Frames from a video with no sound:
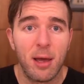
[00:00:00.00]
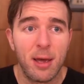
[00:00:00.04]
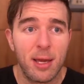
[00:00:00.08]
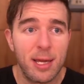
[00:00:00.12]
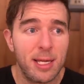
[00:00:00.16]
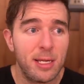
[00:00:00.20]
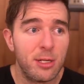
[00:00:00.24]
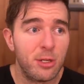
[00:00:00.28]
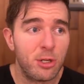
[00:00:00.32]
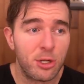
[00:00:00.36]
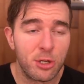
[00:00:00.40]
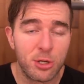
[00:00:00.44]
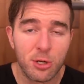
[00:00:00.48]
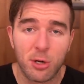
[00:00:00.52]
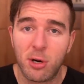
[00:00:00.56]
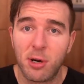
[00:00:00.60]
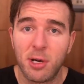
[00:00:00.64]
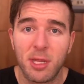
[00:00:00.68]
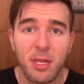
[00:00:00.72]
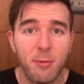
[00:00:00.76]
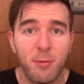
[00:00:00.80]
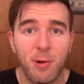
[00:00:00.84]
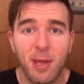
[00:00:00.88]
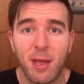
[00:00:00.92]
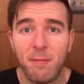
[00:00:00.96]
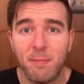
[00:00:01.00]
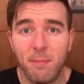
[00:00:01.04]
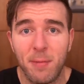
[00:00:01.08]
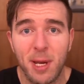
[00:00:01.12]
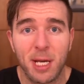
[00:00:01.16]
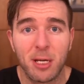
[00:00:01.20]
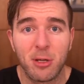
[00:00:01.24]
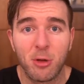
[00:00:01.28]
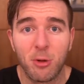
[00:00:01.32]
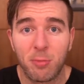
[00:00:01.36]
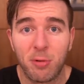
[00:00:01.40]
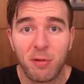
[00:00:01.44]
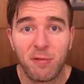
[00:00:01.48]
ensure that we have
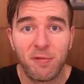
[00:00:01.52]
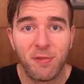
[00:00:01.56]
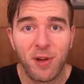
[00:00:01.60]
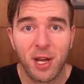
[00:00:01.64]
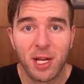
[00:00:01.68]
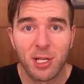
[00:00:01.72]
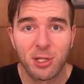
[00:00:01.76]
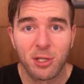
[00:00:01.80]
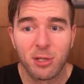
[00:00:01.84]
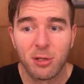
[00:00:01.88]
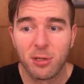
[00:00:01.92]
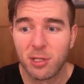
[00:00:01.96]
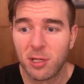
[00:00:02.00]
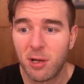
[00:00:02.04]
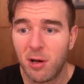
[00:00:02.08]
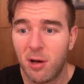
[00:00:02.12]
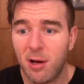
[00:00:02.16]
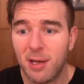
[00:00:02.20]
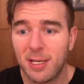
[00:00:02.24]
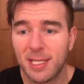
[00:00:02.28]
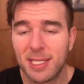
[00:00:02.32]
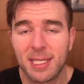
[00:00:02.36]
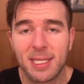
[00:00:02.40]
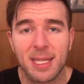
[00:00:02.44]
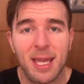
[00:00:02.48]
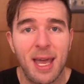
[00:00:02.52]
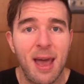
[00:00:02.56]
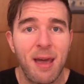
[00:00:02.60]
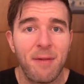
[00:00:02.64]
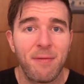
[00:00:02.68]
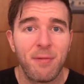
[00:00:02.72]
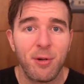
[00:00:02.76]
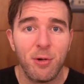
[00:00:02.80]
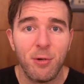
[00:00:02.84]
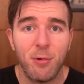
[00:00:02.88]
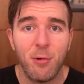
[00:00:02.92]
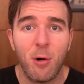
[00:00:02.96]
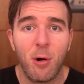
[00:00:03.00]
medical professionals on
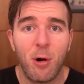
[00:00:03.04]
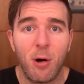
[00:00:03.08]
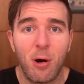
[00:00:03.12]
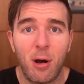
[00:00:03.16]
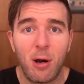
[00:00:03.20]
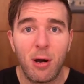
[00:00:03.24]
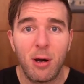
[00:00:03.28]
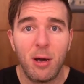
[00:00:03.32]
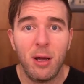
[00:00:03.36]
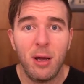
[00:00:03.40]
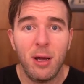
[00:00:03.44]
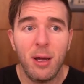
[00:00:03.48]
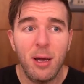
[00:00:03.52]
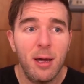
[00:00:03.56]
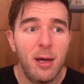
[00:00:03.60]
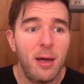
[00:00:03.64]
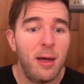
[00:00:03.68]
staff who are